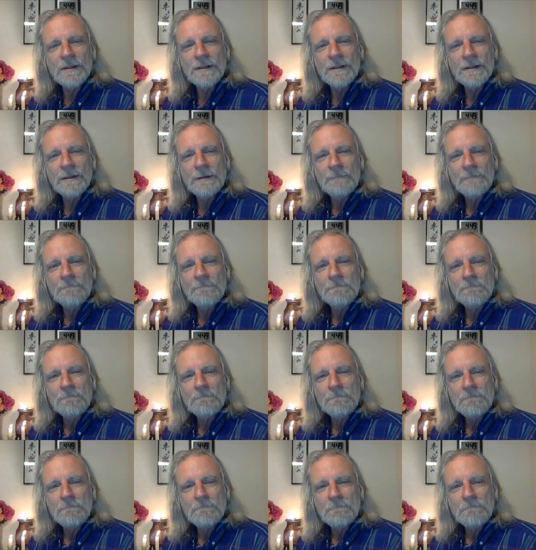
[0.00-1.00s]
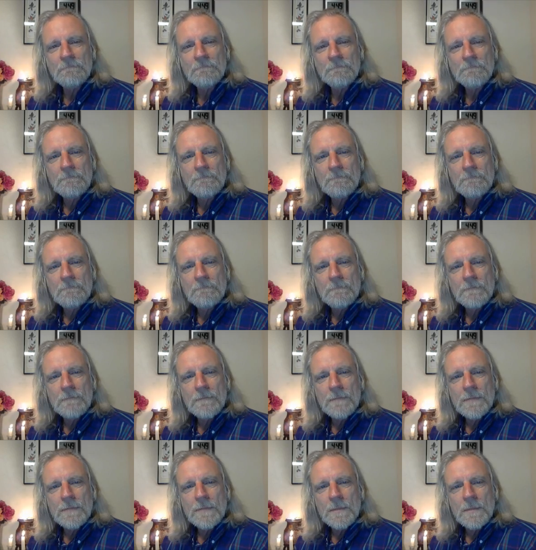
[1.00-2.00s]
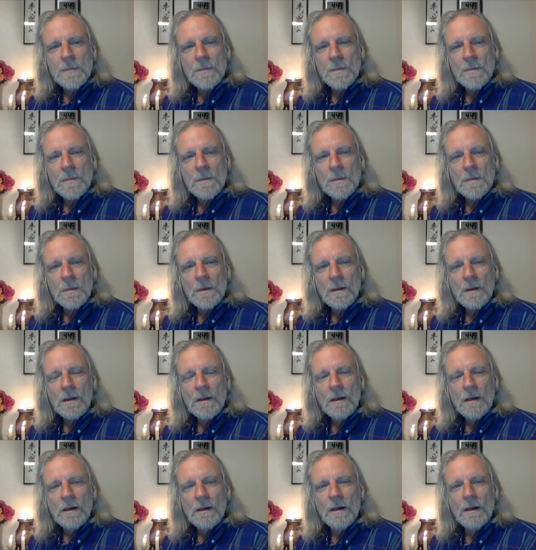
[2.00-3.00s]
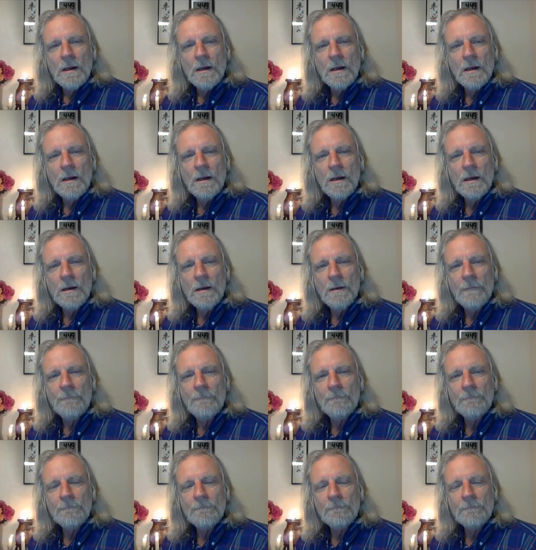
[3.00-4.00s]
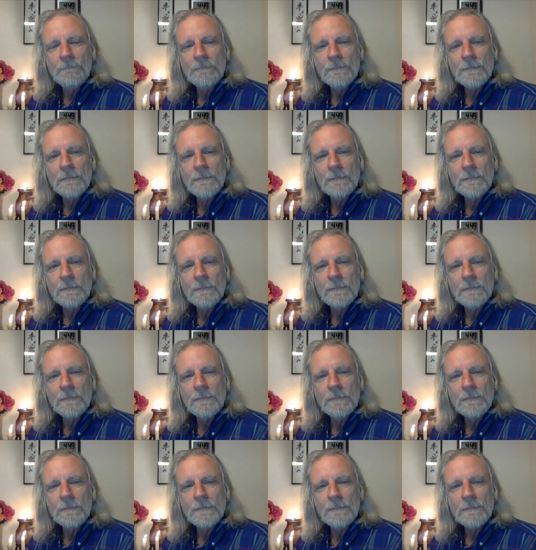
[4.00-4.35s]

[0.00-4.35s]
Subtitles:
Nobody speaks.